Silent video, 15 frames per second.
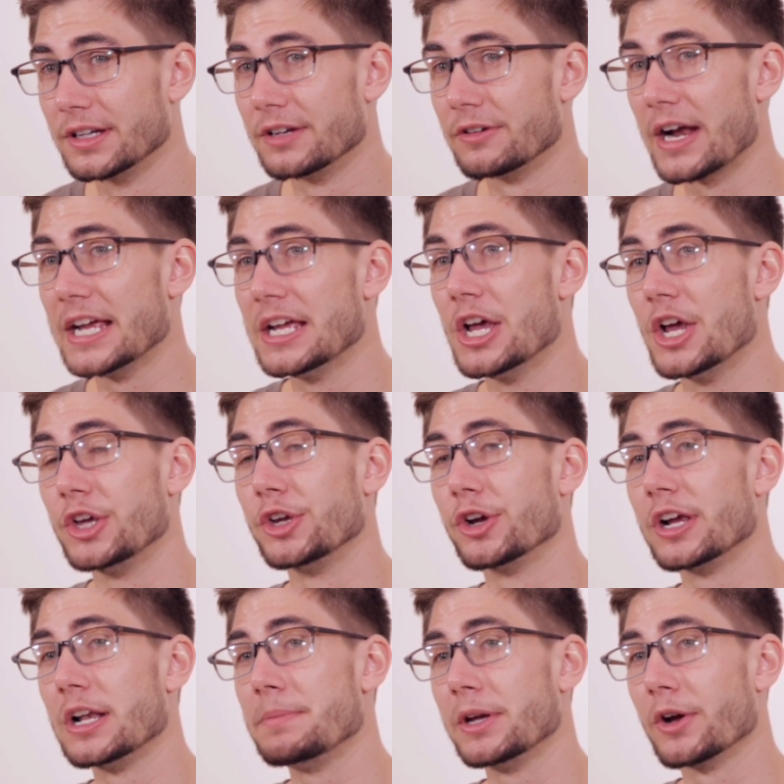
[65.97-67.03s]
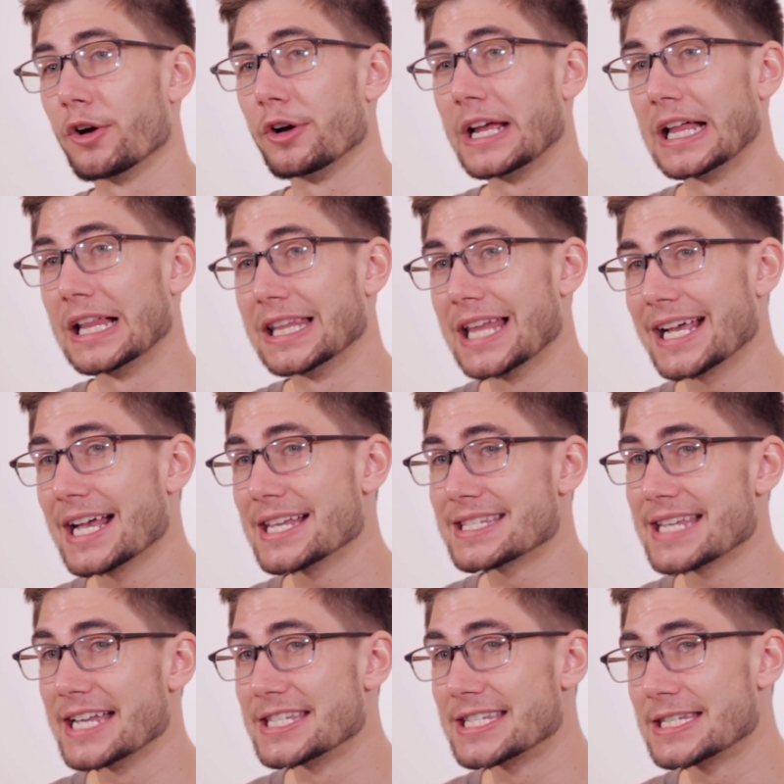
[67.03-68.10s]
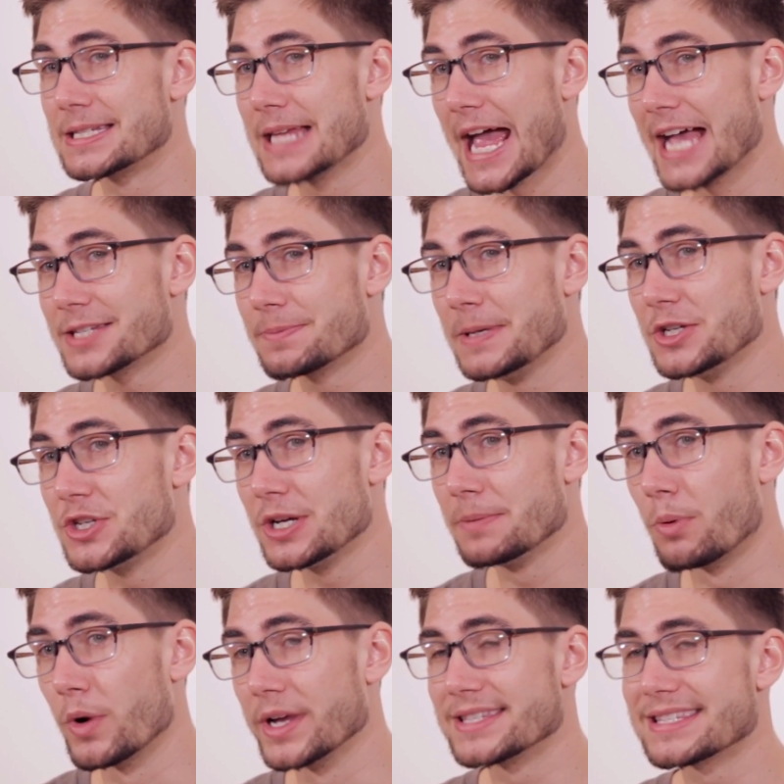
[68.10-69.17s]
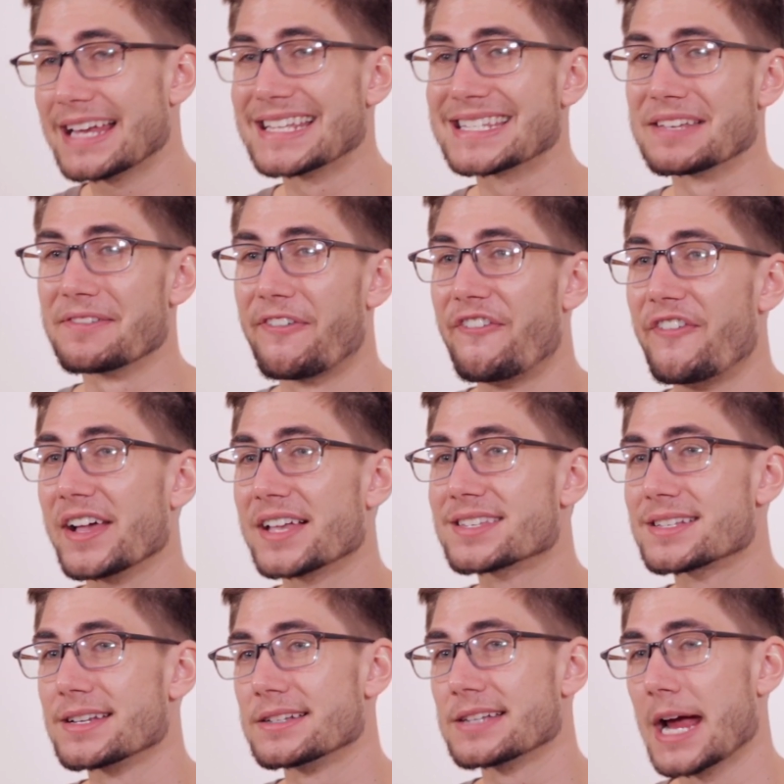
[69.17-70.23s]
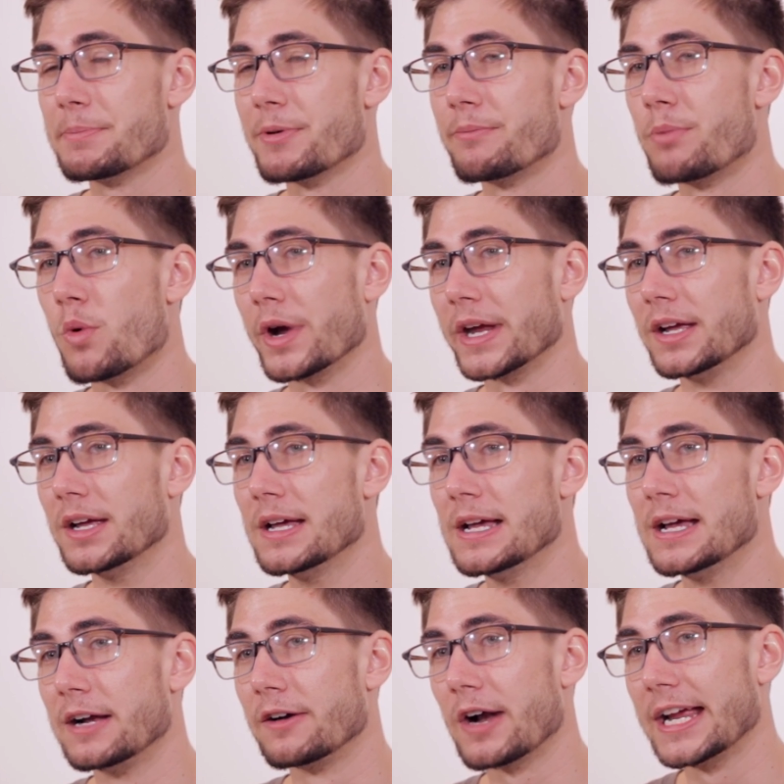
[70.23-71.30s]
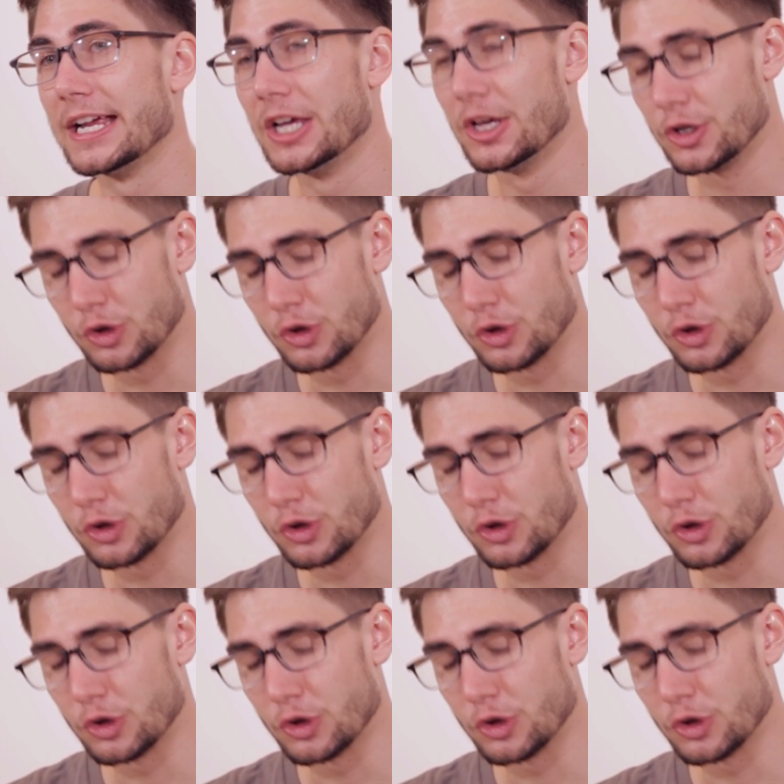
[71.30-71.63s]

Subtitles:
right, you're gonna be earning, like I said, SPG points. That is a fixed type of point, right?